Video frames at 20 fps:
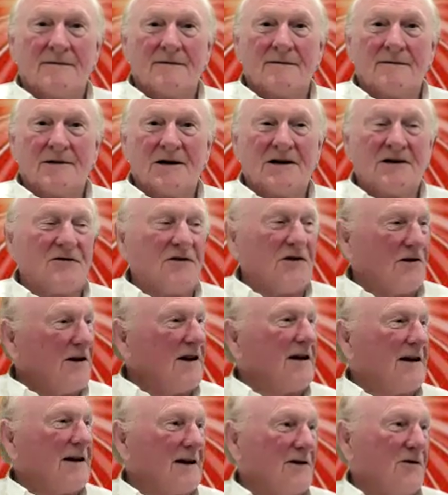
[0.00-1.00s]
But if you
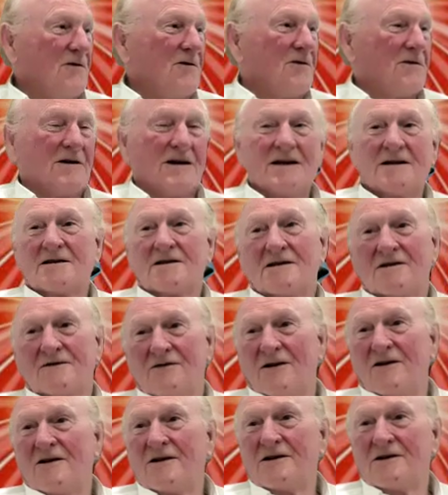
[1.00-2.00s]
think you do, that's
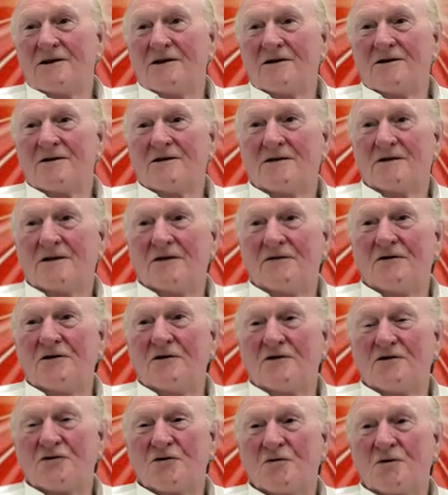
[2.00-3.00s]
fine, you know. If you
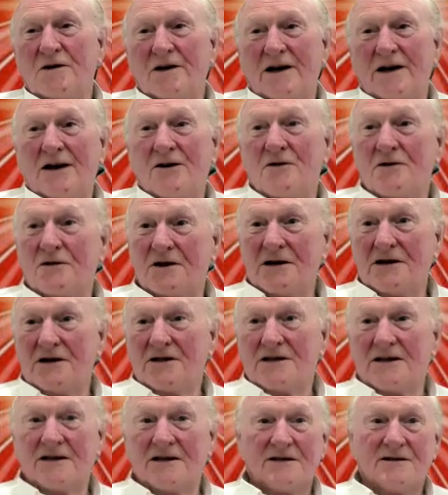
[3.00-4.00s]
still want to hang on to your
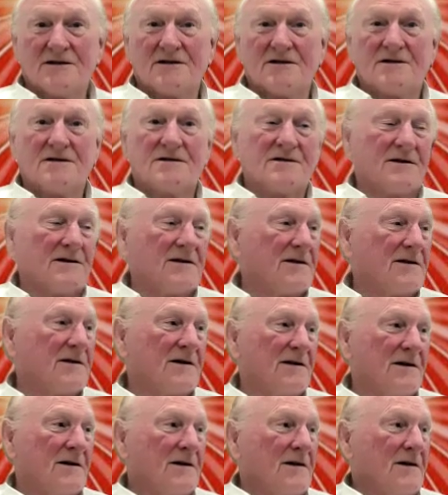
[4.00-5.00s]
sicknesses and
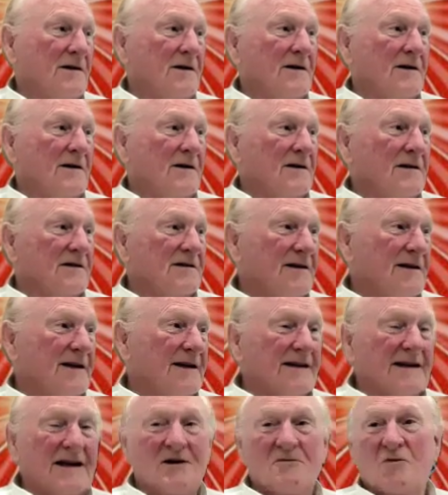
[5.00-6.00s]
think
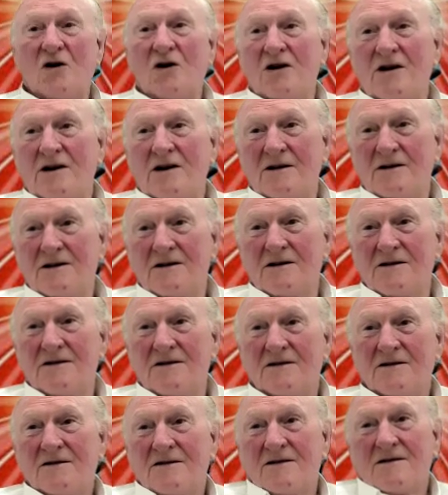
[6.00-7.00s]
they're mine, and
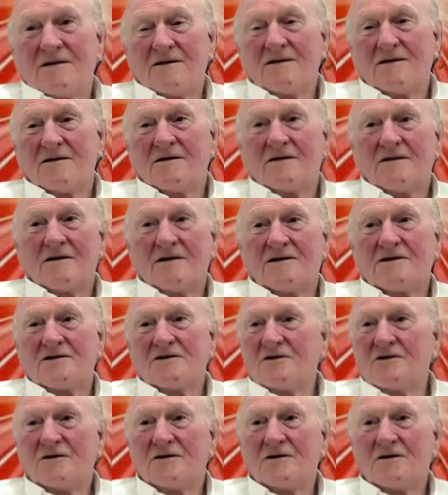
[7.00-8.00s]
it's
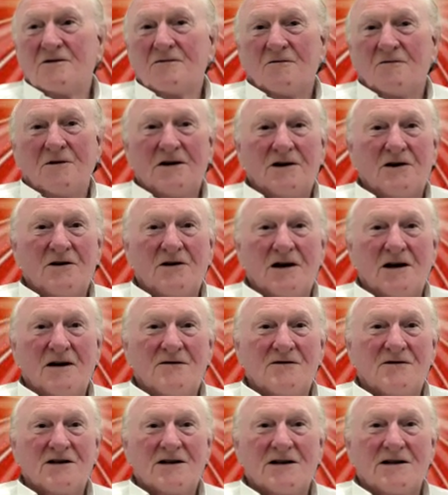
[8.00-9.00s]
not, we don't have
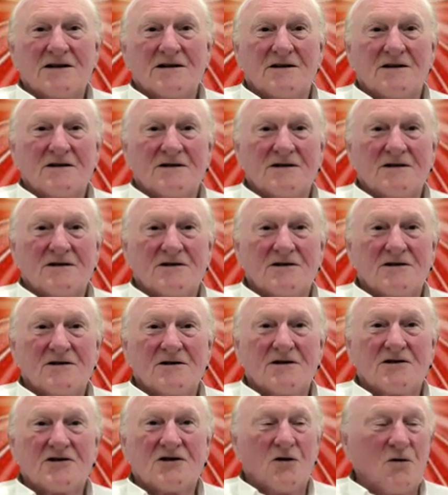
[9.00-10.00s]
sicknesses.
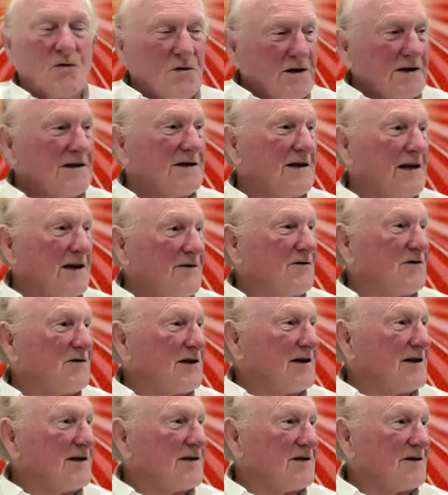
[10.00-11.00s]
The soul doesn't have
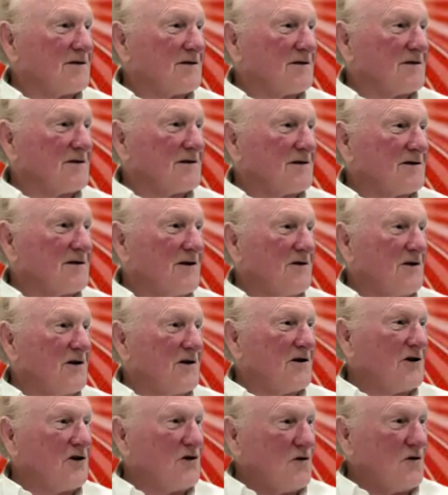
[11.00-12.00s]
sicknesses. It's only
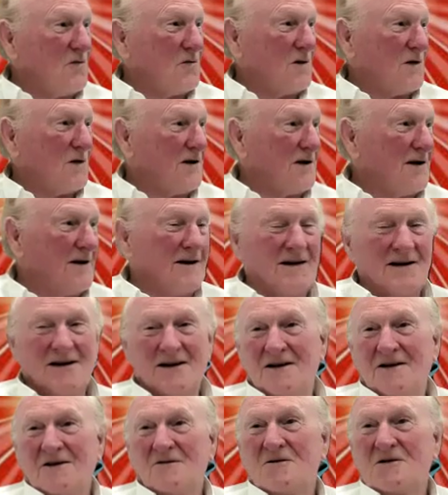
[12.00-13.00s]
the human,
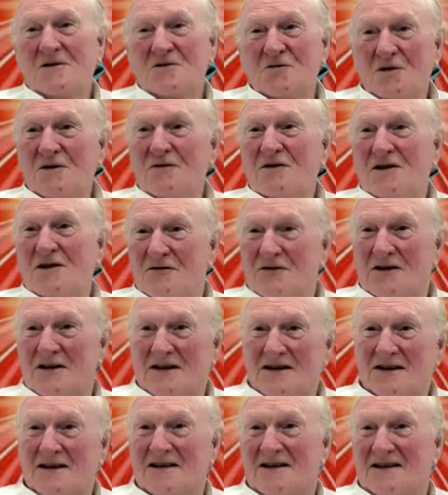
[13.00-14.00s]
which we've
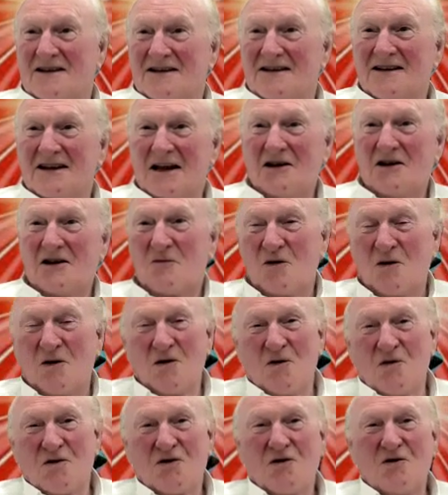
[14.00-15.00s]
given, and the poor
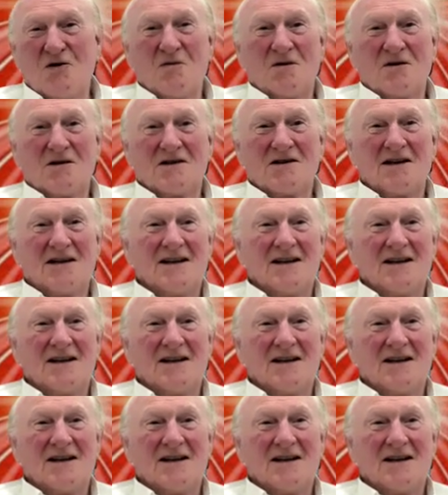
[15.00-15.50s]
old human